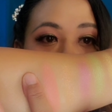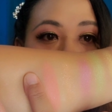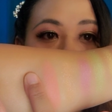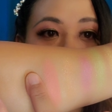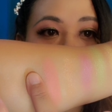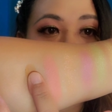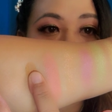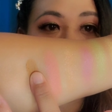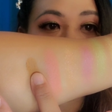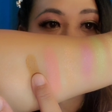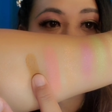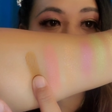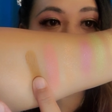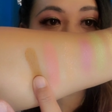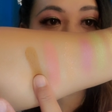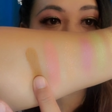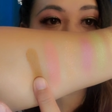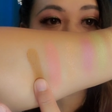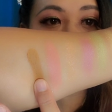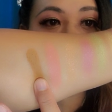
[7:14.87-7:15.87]
is the last
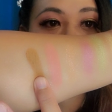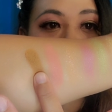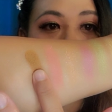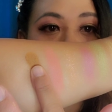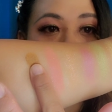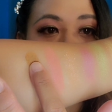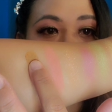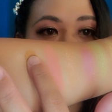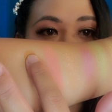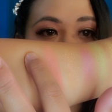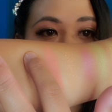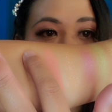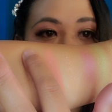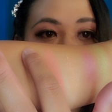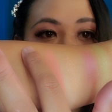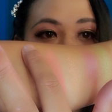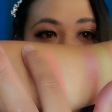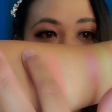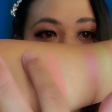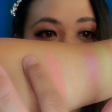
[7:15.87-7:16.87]
row.
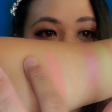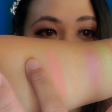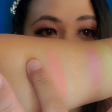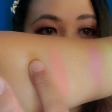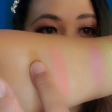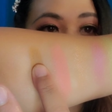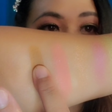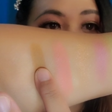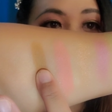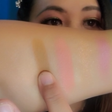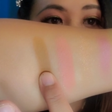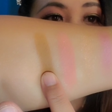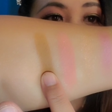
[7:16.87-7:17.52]
It's a brown